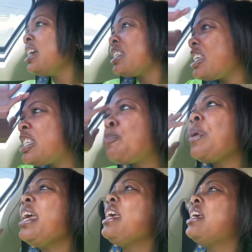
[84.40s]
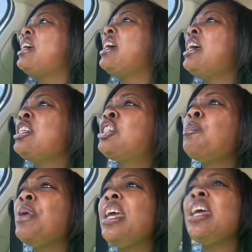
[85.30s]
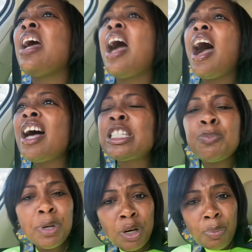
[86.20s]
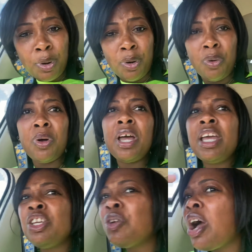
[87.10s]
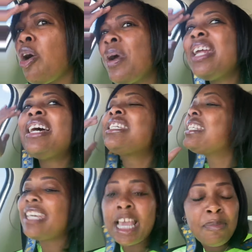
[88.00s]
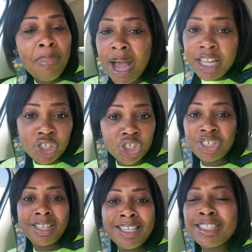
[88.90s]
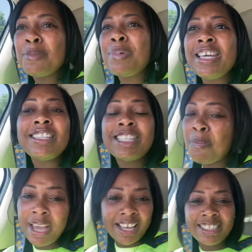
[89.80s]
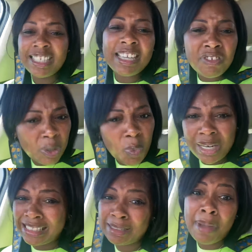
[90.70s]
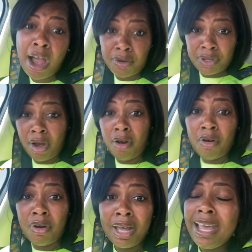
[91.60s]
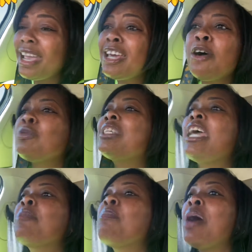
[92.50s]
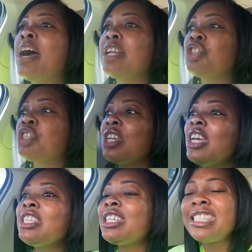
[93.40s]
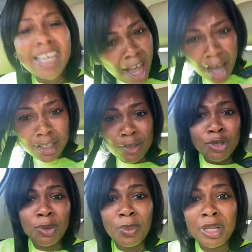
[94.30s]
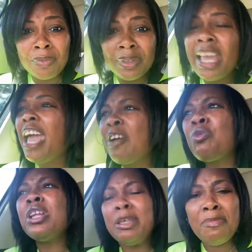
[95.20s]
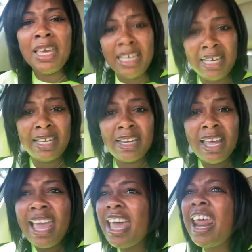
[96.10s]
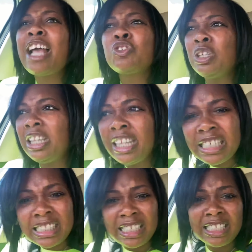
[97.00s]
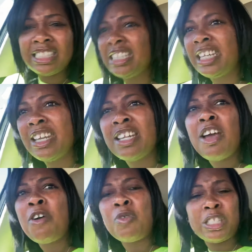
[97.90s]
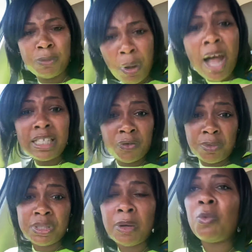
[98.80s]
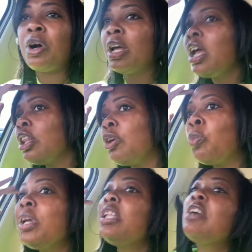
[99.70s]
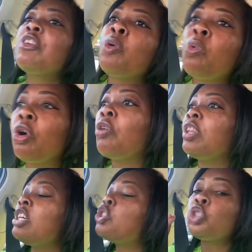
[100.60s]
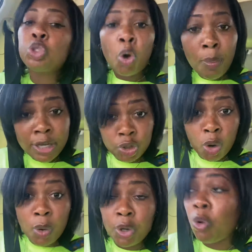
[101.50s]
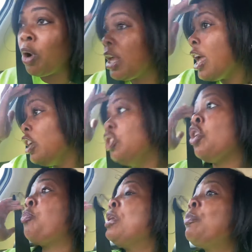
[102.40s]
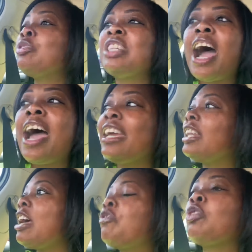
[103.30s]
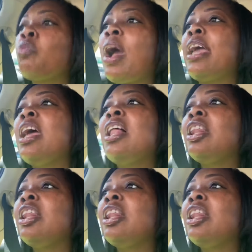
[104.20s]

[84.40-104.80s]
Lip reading: To speak. To be hospitable. You know, it doesn't take much to give someone a smile, y'all. It don't take much to say how you doing. And really mean it. And actually listen to get a response from someone. Look, we live in a world, there's so much going on. You know, people dying left and right.